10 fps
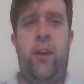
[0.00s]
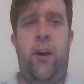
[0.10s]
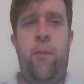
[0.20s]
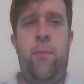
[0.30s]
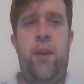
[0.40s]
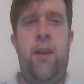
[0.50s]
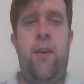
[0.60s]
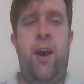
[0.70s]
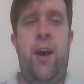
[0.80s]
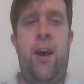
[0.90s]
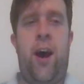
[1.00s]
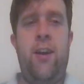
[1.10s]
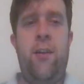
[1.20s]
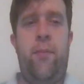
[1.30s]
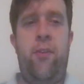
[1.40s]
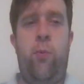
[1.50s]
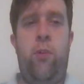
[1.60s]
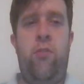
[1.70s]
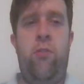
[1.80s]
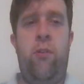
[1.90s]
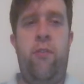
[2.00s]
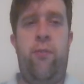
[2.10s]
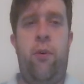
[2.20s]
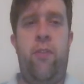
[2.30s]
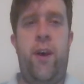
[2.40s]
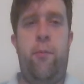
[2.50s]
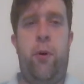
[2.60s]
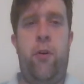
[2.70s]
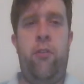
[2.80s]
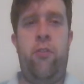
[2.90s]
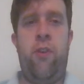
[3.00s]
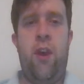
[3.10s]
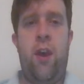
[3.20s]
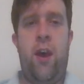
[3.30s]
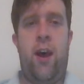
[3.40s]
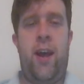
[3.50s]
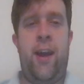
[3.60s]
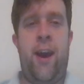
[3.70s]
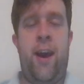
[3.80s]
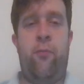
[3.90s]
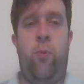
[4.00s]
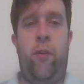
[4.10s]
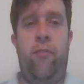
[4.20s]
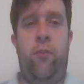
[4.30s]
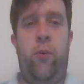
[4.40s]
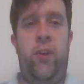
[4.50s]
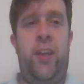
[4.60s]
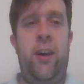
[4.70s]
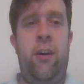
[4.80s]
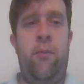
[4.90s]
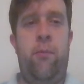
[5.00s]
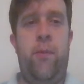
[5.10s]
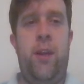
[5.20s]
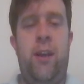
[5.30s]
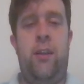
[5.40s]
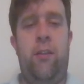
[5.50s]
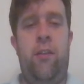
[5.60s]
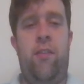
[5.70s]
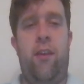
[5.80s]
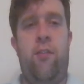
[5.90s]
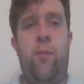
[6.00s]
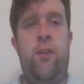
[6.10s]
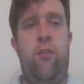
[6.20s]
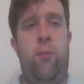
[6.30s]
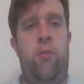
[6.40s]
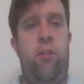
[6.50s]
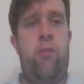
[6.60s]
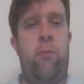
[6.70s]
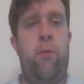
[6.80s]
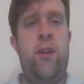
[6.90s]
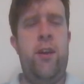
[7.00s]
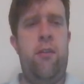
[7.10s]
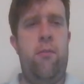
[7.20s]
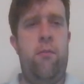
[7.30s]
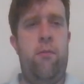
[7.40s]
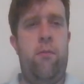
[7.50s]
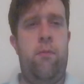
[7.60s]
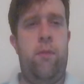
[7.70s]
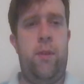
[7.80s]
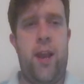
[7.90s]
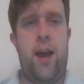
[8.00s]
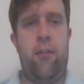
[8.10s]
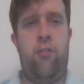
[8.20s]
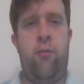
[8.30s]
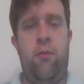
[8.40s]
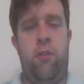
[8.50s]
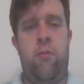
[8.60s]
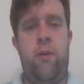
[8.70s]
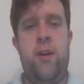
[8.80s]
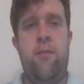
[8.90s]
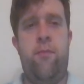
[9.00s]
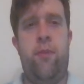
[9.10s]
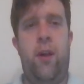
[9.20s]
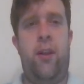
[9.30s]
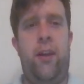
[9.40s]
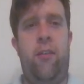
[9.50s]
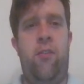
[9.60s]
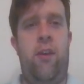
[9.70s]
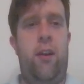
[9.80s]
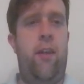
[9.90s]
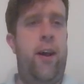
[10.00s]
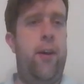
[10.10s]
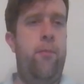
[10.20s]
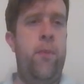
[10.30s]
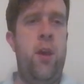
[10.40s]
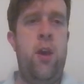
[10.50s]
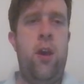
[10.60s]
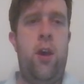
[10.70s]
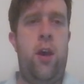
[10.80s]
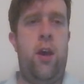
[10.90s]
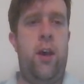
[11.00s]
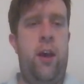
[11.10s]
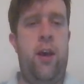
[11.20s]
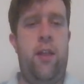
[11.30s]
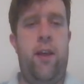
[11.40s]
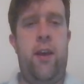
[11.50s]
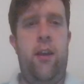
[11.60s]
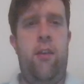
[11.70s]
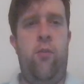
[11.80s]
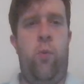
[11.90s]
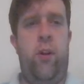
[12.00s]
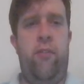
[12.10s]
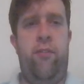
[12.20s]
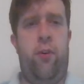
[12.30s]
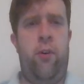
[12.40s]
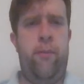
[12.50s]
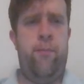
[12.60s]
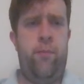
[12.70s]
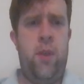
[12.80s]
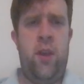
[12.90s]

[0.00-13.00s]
they can't be. Uh, I need to place one, two, three, four in that box. I have one and four here, meaning this has to be two and three. Yeah, two and three. I like the sound of that. Uh, and that is one and four.